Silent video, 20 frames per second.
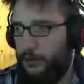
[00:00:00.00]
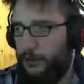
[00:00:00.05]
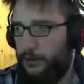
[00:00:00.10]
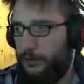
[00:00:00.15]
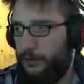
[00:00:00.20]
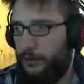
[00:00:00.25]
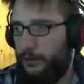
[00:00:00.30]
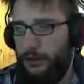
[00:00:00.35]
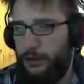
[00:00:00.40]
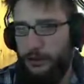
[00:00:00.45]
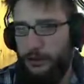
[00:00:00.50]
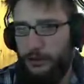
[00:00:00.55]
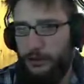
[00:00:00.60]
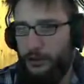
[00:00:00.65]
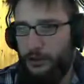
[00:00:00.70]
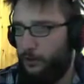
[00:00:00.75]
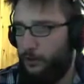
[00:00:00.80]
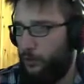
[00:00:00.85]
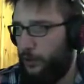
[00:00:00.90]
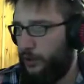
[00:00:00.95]
key
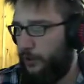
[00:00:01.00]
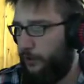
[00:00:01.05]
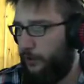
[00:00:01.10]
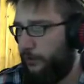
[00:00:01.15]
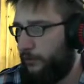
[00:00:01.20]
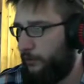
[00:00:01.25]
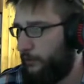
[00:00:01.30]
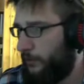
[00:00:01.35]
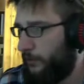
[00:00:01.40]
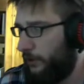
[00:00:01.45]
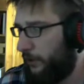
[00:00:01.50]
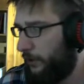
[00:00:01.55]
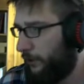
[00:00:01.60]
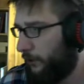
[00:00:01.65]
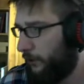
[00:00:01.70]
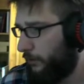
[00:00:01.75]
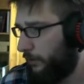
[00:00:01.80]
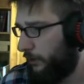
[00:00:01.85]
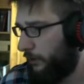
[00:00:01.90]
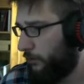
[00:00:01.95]
directly from
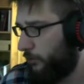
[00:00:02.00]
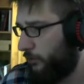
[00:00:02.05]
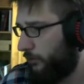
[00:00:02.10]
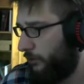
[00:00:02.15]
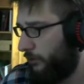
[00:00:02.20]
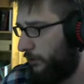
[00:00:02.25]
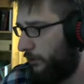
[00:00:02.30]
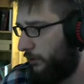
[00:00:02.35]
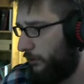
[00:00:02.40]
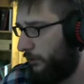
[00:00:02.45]
Neramo.